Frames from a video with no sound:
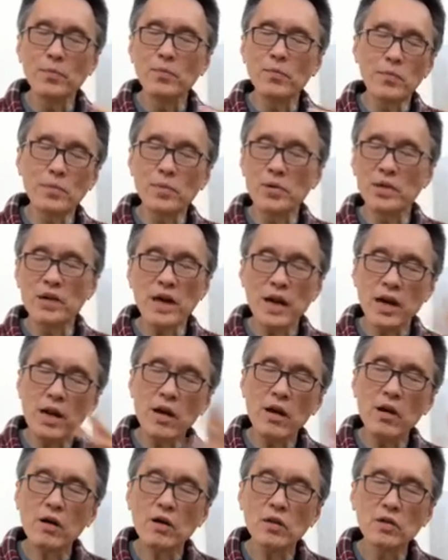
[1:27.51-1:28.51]

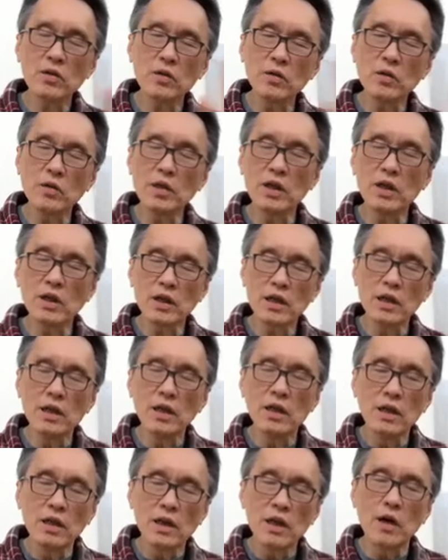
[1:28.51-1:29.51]
prior to the
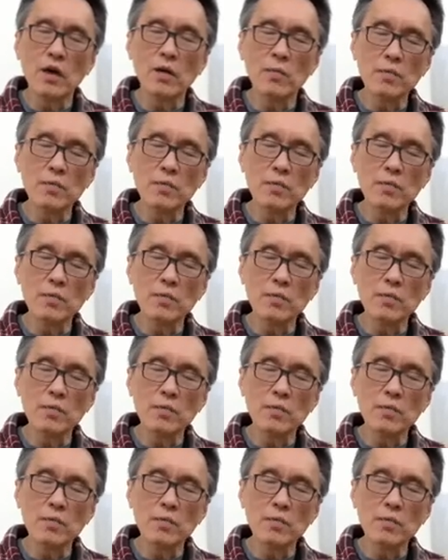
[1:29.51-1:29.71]
or